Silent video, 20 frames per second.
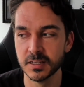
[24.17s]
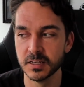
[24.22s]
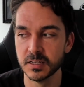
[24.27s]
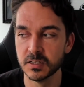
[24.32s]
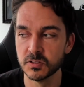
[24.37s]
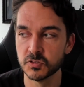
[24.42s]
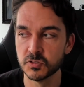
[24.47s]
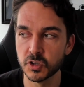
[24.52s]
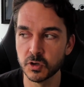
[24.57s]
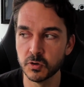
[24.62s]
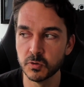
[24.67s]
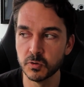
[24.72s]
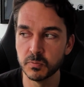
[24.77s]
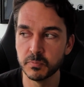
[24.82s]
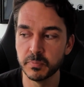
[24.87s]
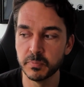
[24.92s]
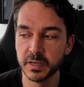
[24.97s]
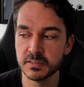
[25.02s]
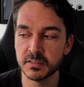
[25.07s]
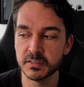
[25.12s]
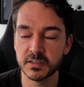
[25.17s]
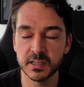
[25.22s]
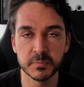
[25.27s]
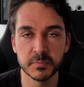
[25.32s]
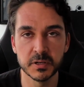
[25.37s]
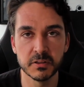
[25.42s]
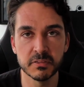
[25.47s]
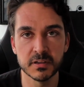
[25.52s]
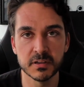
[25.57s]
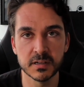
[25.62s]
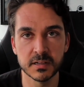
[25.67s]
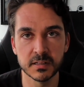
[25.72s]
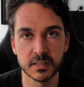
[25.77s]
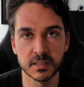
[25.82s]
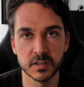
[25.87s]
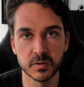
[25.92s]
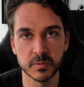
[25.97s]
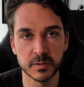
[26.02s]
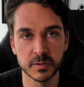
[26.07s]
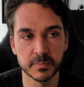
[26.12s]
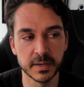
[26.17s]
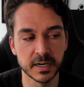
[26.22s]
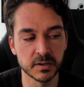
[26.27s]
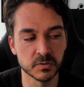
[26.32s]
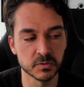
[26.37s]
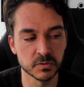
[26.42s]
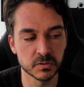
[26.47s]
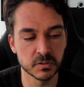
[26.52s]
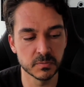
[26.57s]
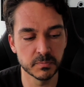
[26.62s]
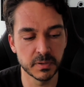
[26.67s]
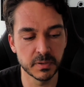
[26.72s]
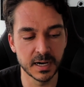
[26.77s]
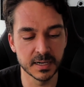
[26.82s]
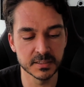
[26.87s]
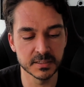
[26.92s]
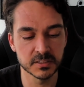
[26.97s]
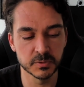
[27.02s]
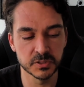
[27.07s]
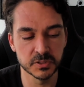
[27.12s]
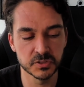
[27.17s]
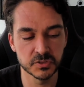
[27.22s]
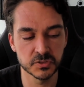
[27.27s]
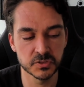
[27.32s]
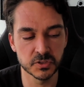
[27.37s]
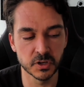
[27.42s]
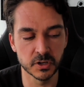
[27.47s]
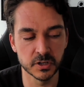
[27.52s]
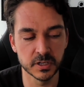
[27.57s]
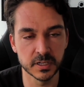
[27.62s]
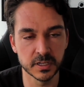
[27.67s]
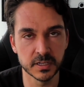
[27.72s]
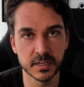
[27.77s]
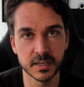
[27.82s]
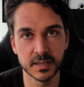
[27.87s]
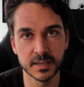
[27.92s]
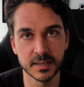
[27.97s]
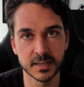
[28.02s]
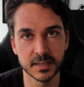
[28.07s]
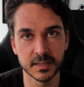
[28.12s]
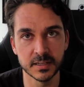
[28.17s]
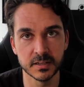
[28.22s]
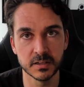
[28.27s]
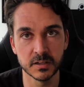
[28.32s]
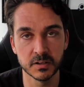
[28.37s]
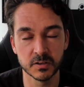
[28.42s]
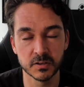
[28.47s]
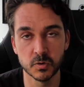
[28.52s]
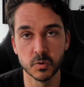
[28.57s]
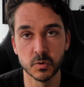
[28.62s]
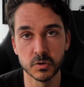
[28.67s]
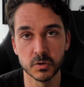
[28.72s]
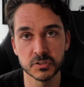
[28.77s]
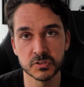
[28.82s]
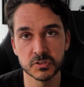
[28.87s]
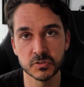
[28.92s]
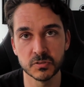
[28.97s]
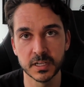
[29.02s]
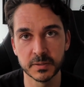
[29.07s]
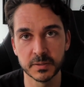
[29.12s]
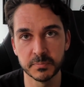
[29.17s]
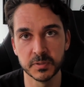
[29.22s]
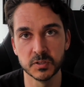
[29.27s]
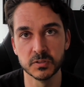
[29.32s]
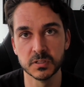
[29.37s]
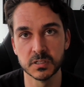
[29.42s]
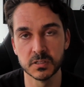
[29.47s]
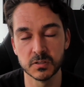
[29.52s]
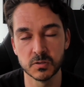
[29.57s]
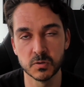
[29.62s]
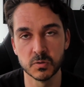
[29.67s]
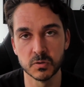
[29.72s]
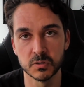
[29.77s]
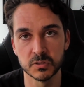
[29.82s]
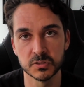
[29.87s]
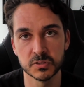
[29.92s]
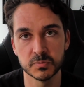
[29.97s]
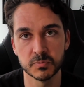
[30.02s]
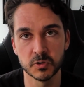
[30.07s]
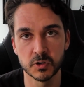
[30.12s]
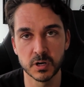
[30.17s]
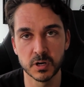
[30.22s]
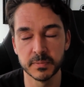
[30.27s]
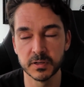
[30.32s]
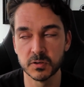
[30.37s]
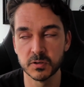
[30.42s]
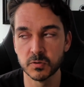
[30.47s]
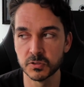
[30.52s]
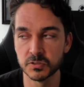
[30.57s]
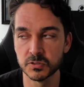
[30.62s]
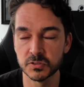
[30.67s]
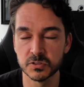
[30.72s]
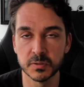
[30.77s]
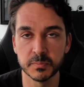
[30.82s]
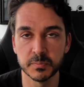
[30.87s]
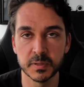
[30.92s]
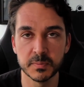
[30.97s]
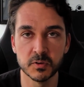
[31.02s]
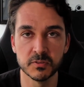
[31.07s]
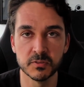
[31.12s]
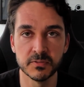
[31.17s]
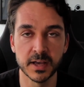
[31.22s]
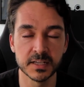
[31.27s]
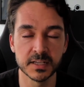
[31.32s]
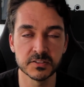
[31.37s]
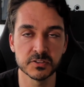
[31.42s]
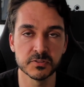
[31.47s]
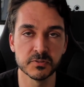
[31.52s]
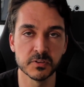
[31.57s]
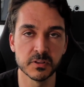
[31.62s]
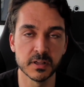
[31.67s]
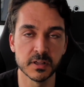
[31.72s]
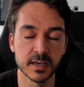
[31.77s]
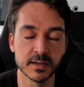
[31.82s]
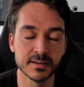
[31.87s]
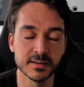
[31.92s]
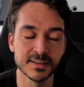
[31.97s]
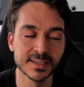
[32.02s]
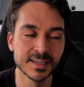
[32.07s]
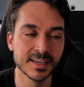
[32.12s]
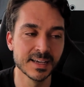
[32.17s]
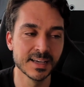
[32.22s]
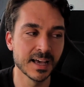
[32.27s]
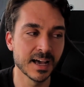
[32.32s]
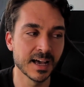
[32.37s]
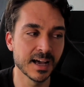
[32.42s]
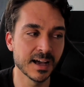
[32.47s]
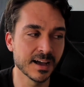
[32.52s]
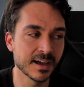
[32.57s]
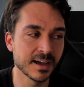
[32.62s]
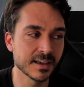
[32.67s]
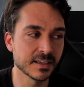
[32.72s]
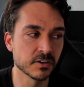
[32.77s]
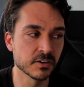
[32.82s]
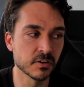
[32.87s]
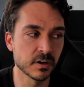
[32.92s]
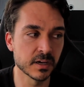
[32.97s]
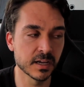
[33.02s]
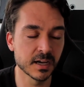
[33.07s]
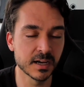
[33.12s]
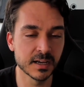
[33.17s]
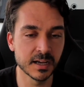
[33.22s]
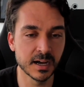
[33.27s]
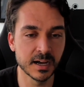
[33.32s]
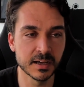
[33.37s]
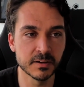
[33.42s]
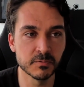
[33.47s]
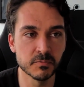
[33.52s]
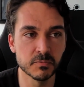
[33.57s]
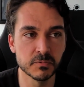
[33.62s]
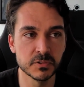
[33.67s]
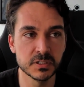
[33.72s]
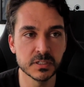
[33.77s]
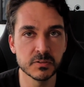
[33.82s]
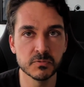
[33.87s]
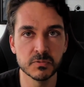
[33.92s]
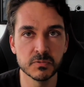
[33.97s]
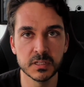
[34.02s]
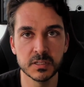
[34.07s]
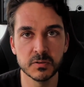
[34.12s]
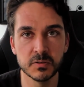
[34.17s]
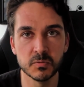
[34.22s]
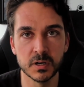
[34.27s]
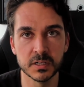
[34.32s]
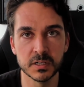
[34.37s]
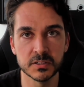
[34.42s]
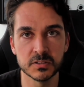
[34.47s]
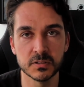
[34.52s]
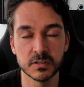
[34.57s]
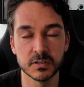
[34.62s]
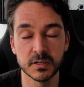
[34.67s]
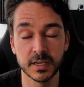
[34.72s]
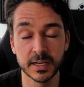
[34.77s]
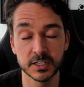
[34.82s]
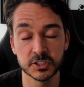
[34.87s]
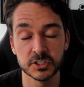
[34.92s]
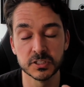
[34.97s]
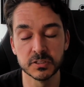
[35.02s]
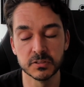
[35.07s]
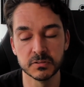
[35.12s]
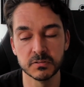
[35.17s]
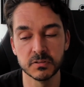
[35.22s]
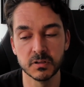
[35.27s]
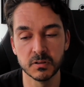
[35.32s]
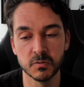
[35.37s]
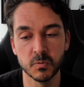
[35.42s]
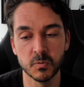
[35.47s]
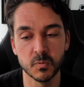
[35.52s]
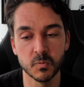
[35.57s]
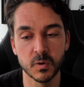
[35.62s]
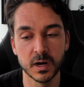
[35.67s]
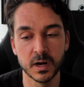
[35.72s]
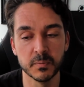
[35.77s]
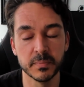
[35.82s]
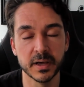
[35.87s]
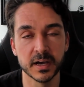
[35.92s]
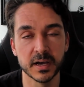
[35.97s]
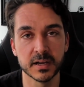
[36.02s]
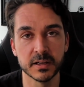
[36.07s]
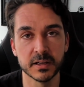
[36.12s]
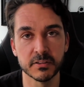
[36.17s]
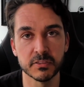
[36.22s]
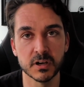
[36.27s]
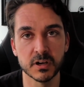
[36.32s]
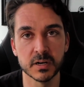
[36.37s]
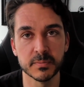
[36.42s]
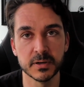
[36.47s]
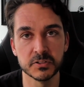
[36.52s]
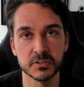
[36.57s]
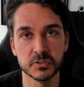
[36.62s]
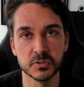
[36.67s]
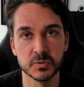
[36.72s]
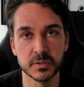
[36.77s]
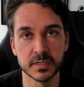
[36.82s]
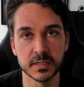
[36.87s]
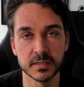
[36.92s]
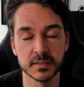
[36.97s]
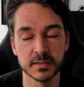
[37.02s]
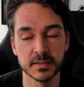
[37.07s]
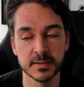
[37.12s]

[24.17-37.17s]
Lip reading: So basically, I've been thinking a little bit about possibly starting a course or like building a course, programming course. Some people have asked for that. I didn't really want to, actually a little while back I thought about doing it,